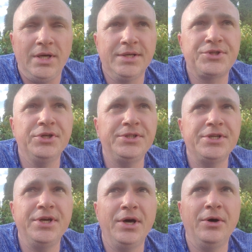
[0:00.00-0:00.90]
it's good
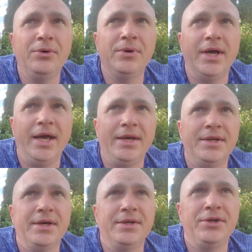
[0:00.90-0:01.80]
to know,
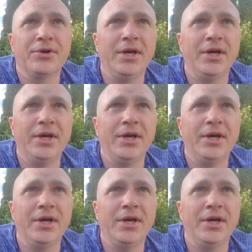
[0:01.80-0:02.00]
and you're